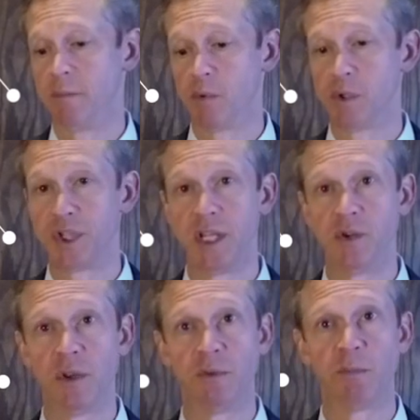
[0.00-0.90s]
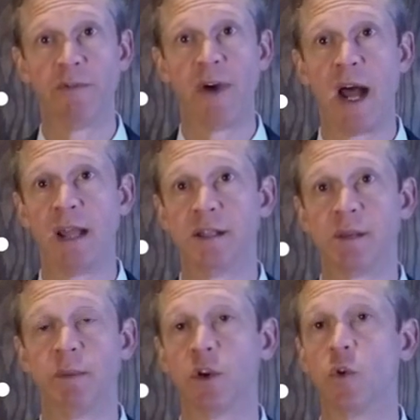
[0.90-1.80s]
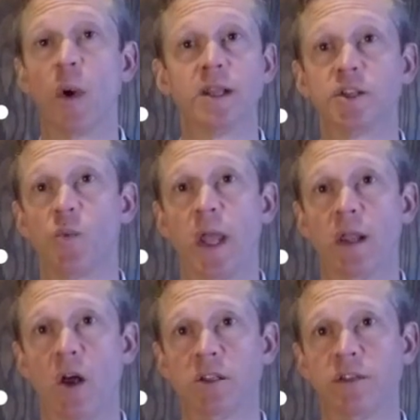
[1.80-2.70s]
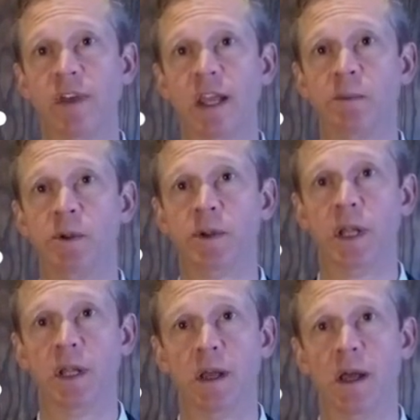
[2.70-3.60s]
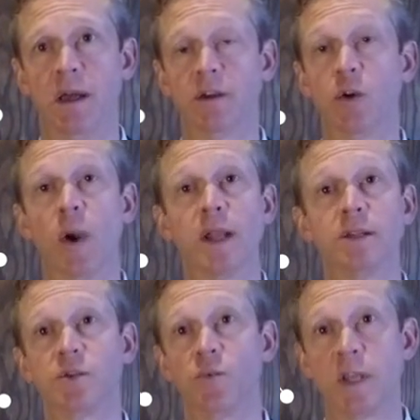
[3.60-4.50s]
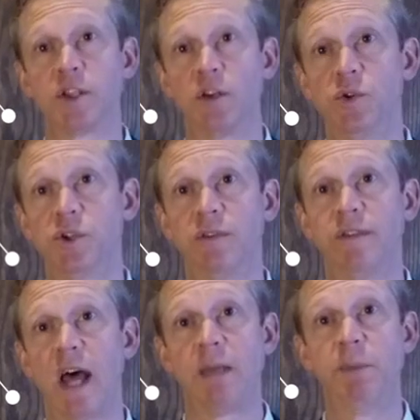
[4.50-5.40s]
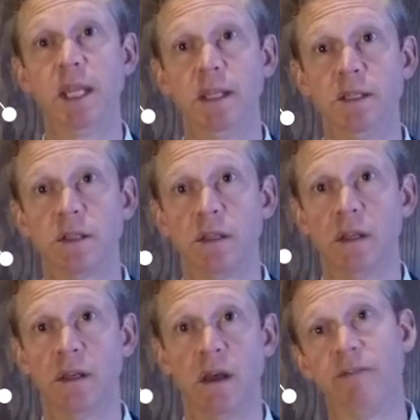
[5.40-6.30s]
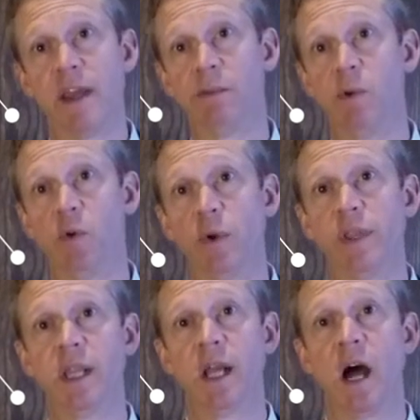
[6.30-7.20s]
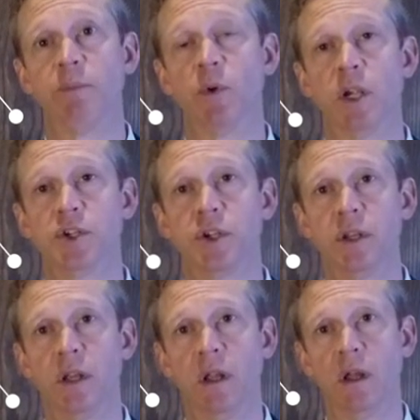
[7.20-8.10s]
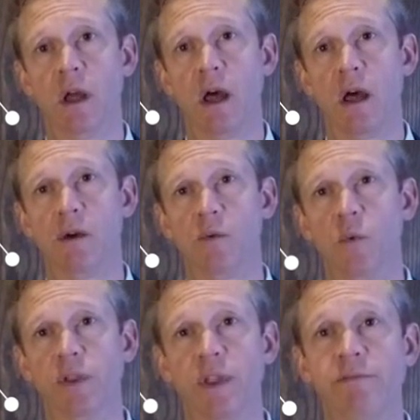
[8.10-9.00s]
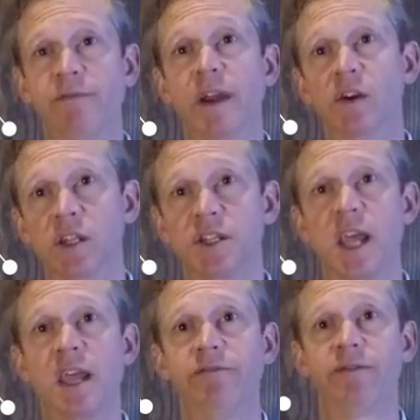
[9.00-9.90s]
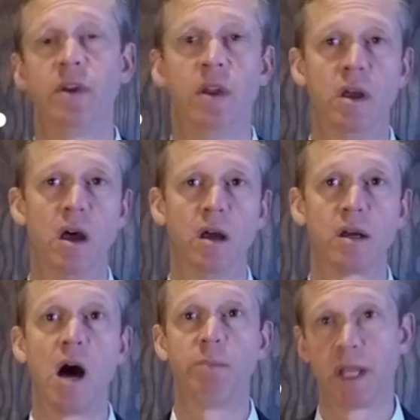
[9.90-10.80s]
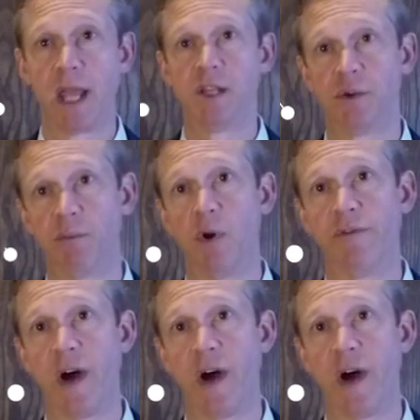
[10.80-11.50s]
a procedure that provides some of the greatest weight loss available, the greatest resolution of diabetes available within the operation, with a very safe complication